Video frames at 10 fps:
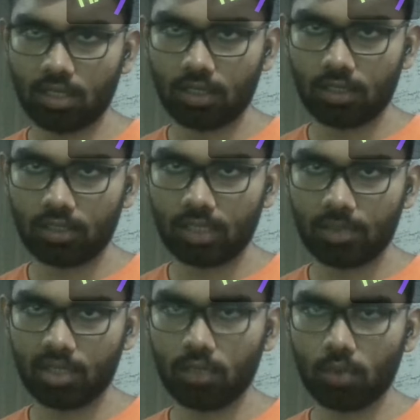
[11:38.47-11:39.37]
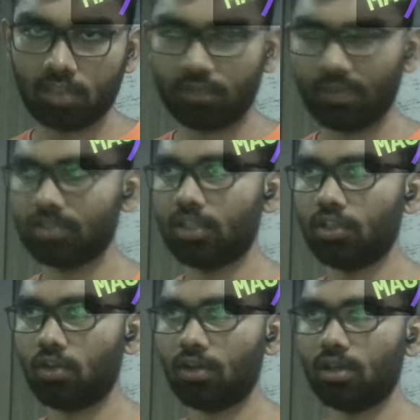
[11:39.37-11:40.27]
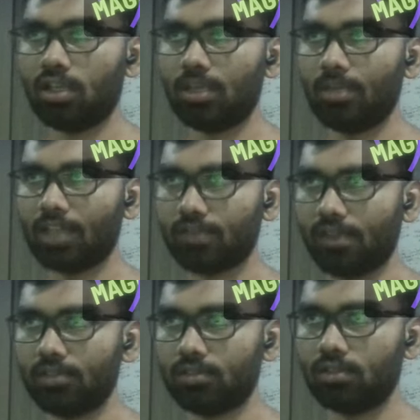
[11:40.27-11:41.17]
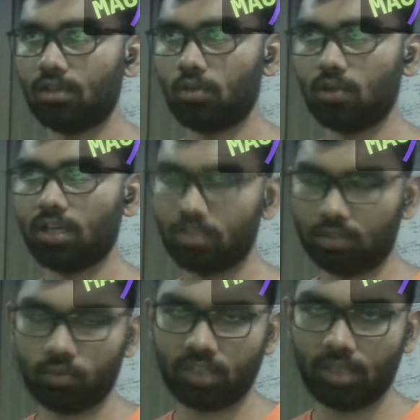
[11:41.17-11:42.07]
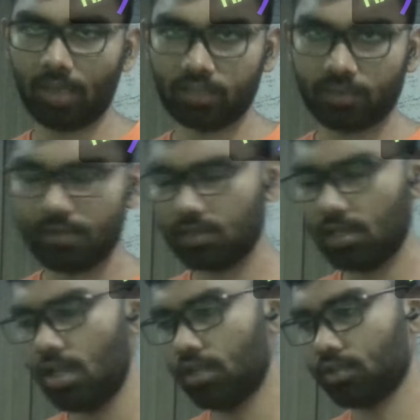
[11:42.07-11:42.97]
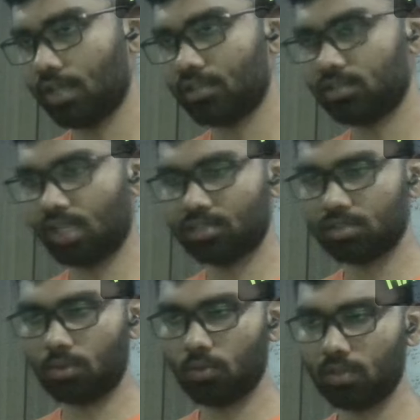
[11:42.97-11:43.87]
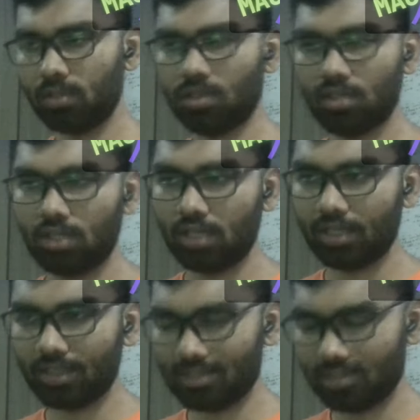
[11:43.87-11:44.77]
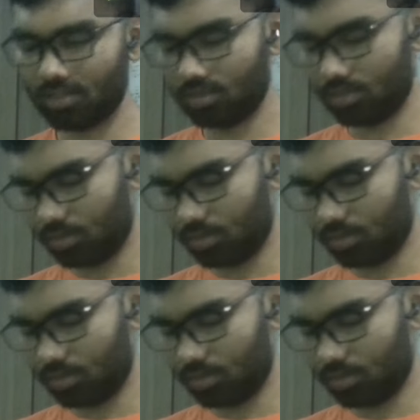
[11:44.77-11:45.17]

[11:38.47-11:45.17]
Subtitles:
that particular word suffix in your Emacs files, locate user Emacs files. So that's the local. I think that's the